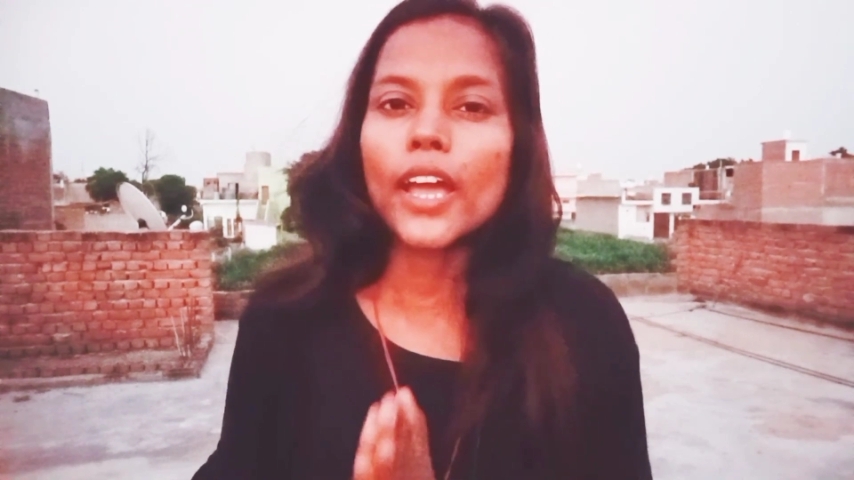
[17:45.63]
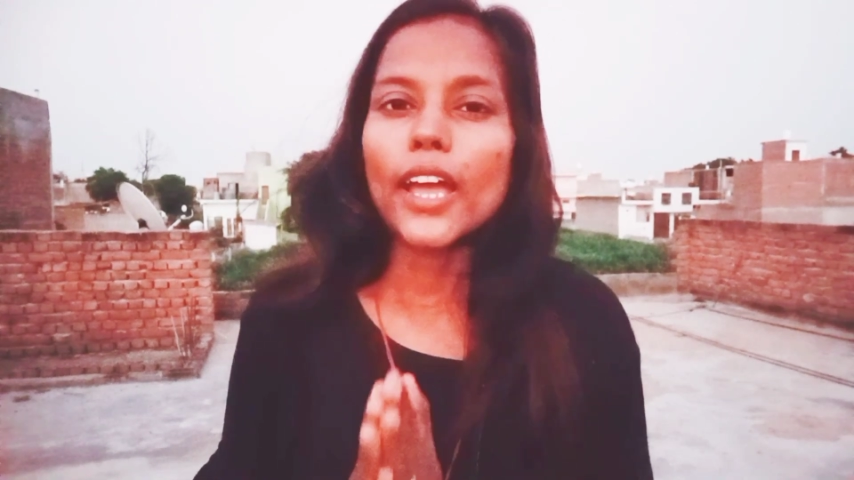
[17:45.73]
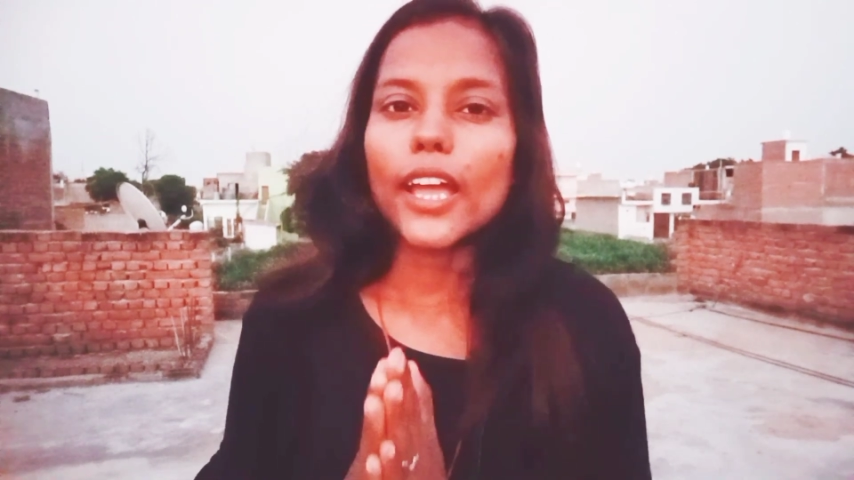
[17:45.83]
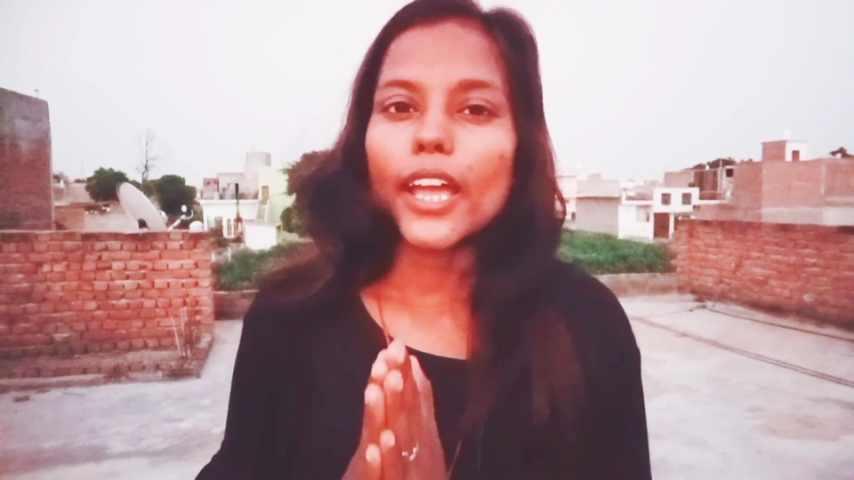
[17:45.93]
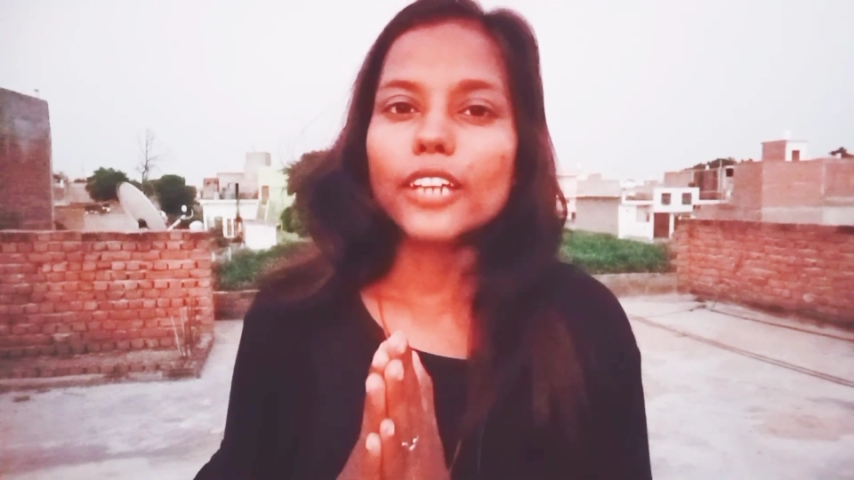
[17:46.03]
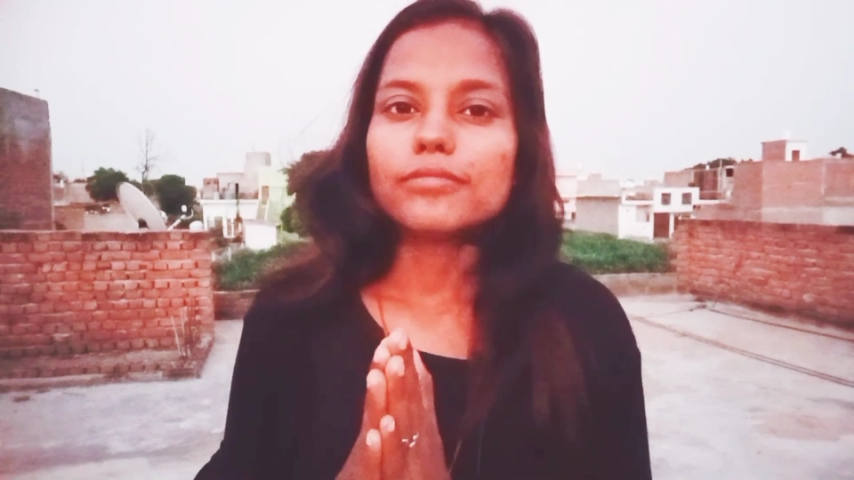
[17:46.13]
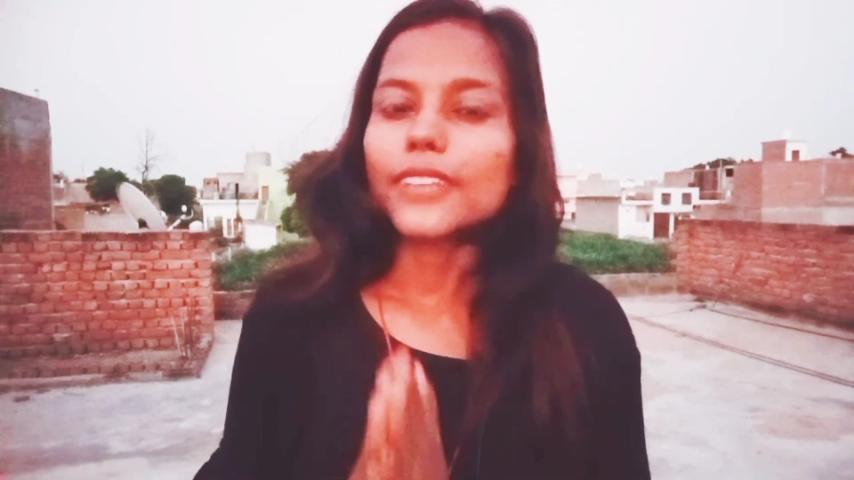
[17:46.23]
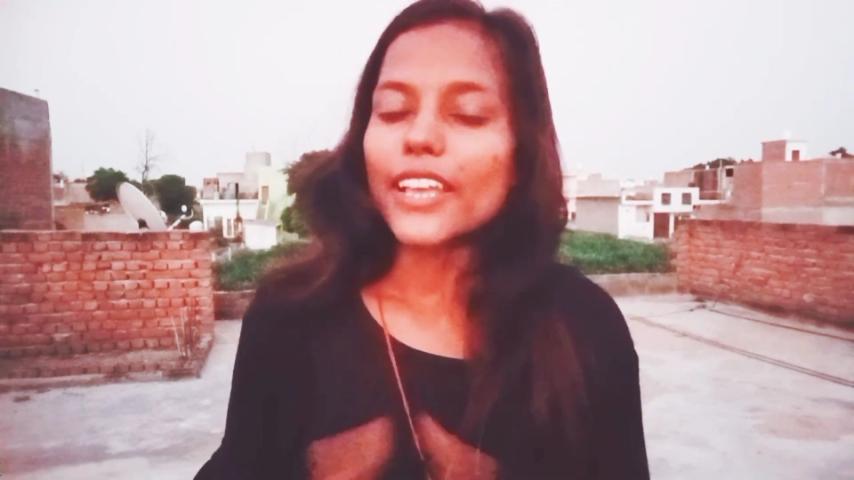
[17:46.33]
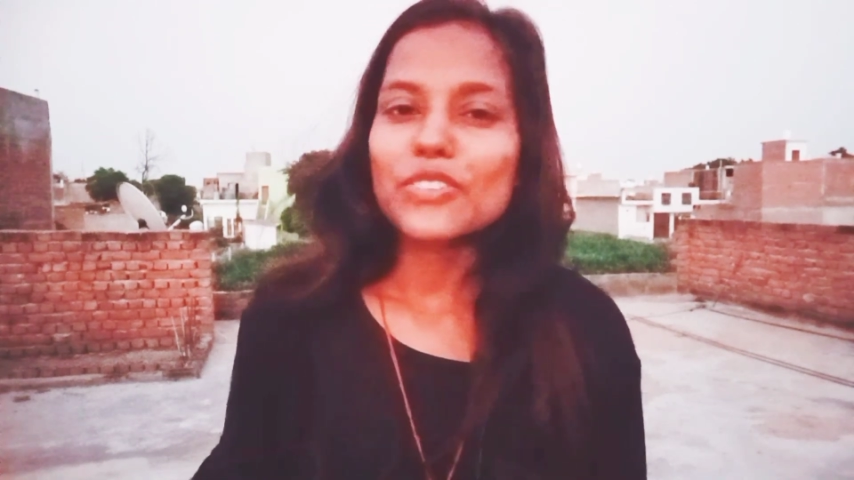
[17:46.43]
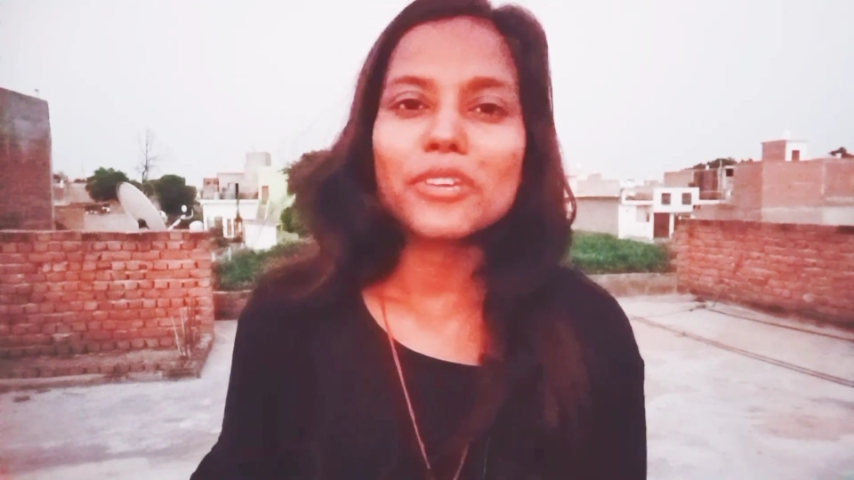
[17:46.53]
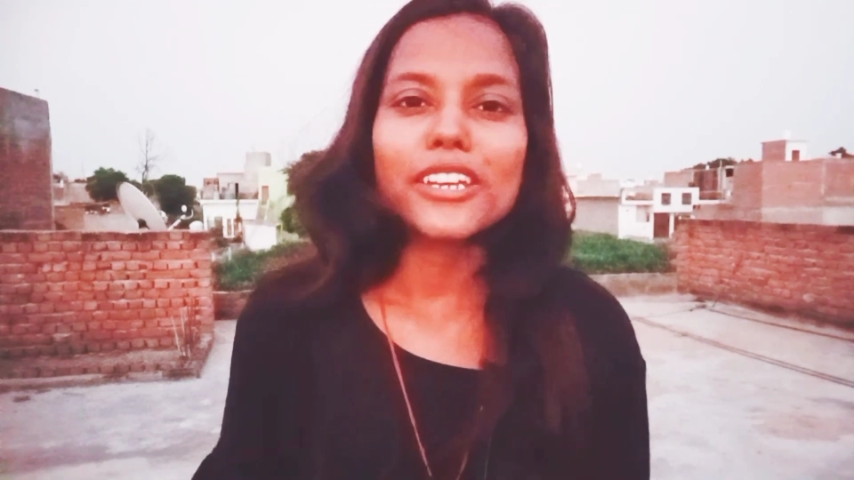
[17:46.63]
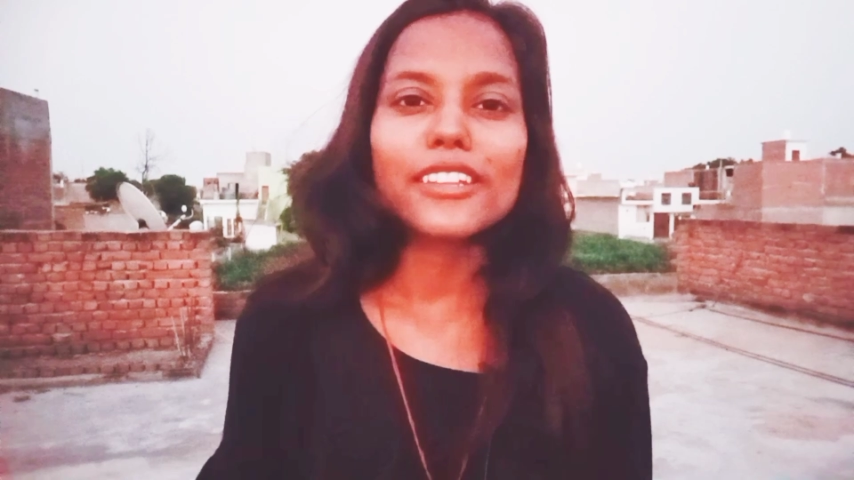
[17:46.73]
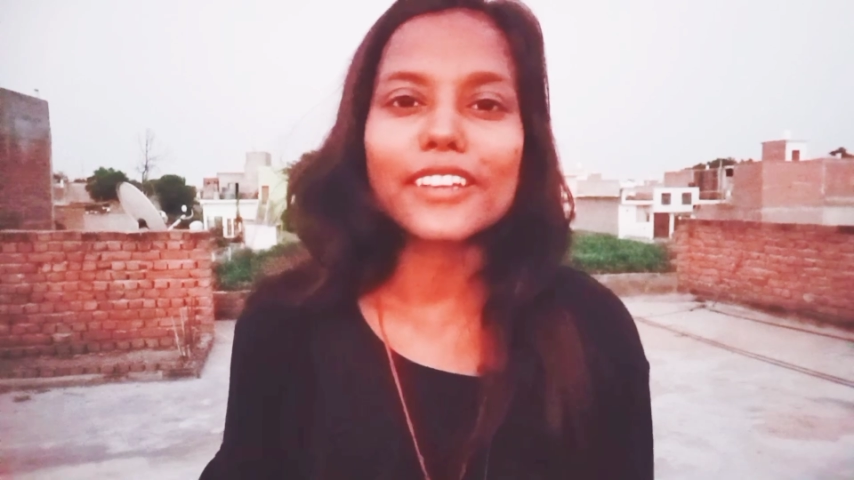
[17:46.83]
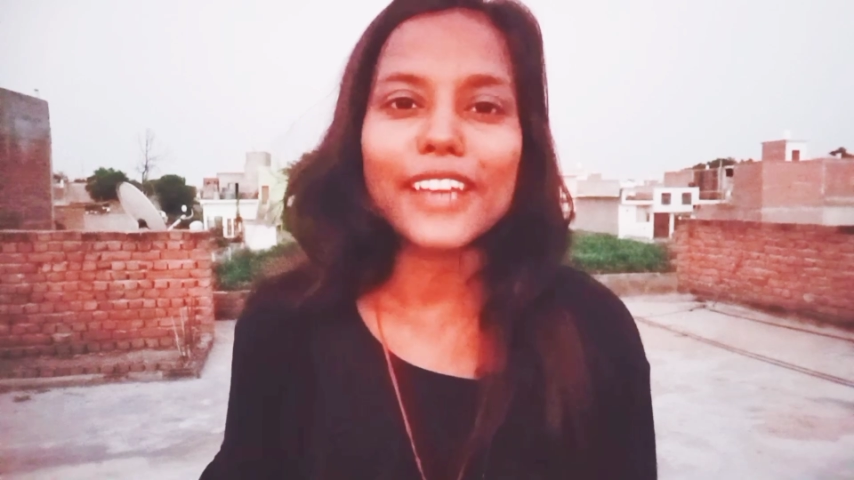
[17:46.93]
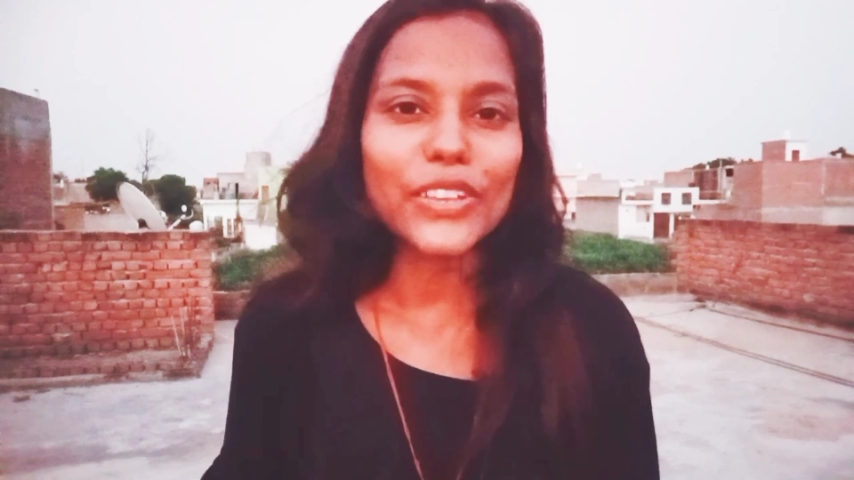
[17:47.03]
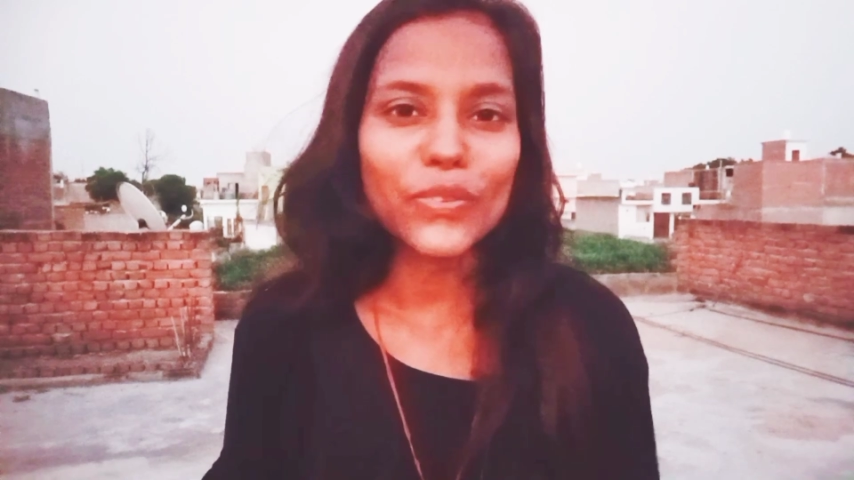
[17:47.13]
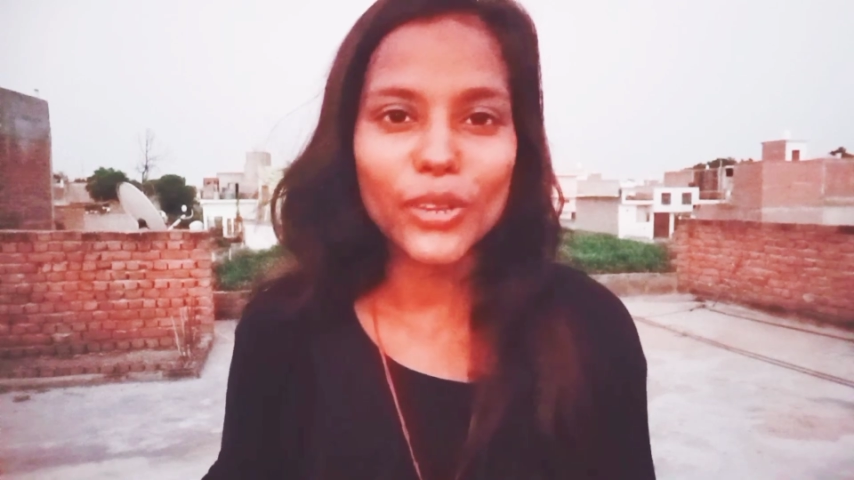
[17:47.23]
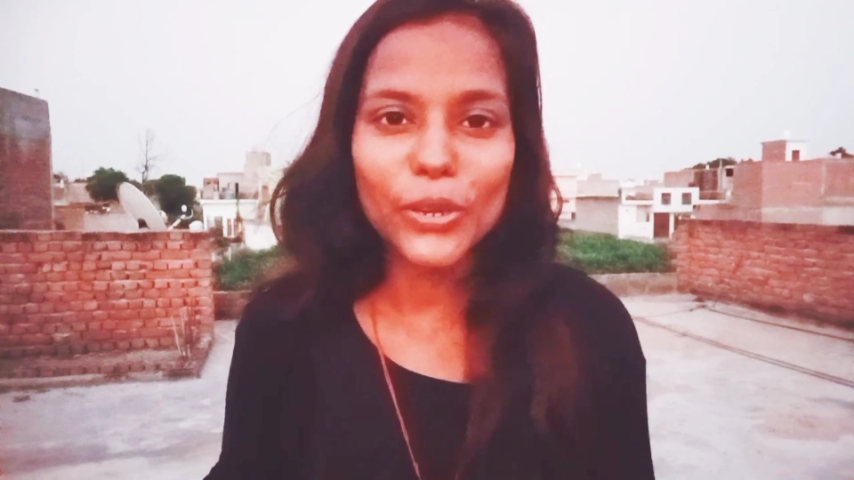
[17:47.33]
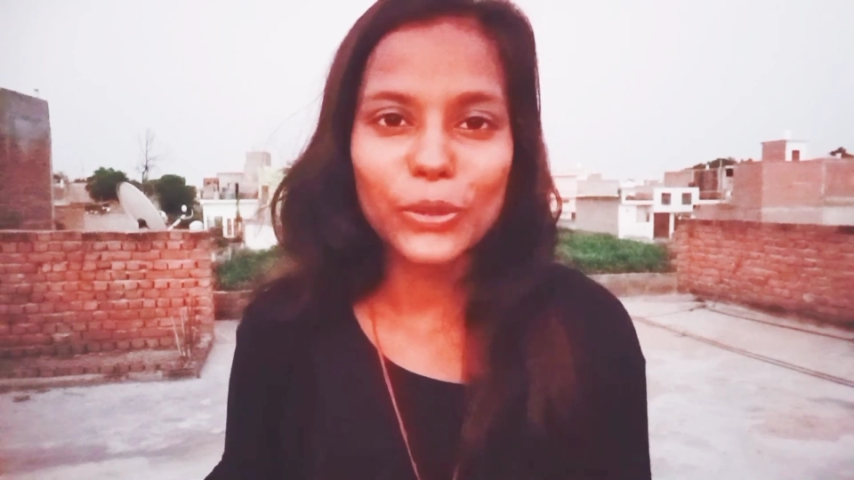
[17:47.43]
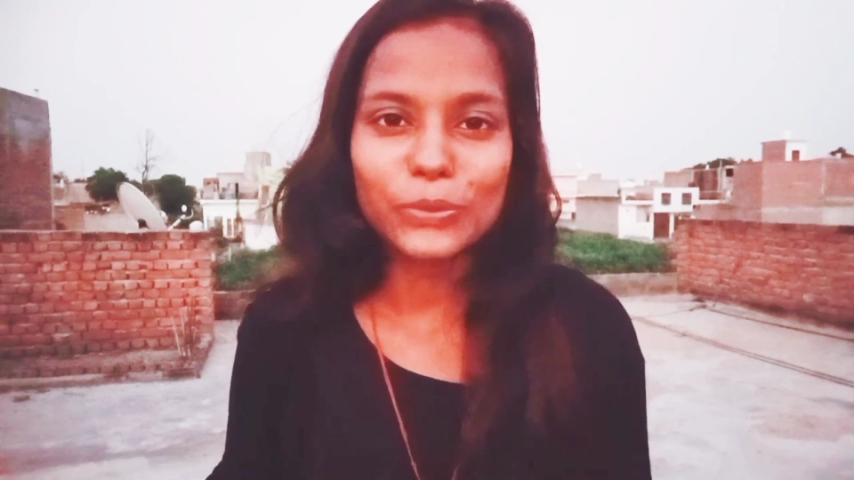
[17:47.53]
And let's meet in the next
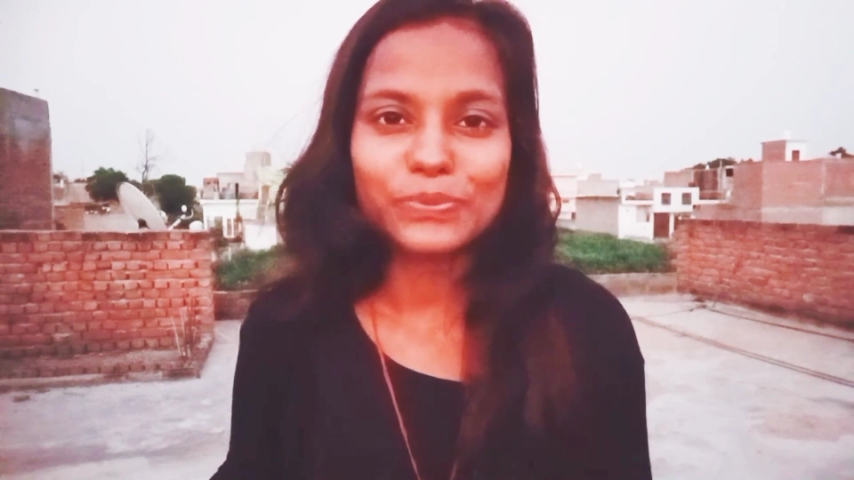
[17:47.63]
video.